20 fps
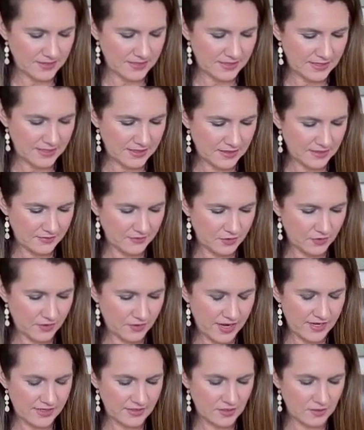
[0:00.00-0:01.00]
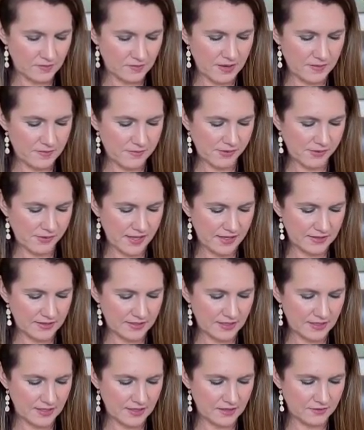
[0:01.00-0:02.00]
Seeds of grace are being
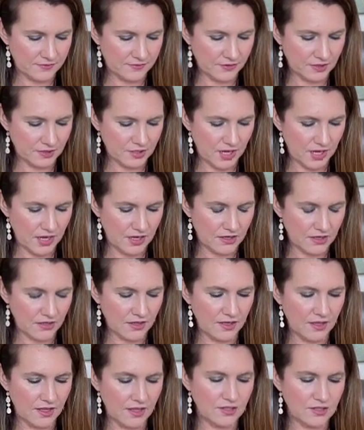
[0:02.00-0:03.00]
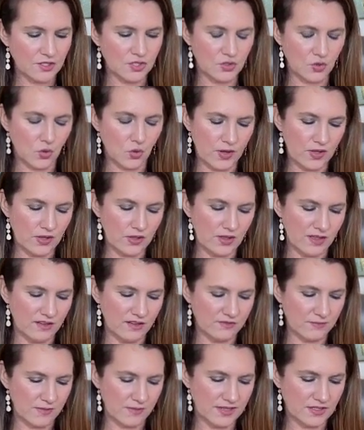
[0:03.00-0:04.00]
planted in the fertile soil
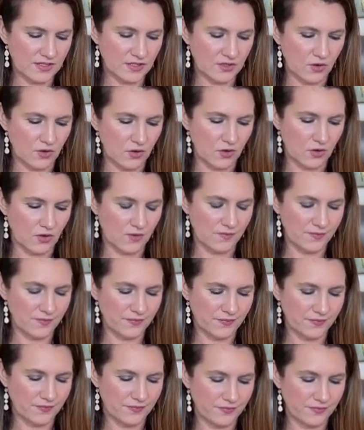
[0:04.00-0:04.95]
of my soul.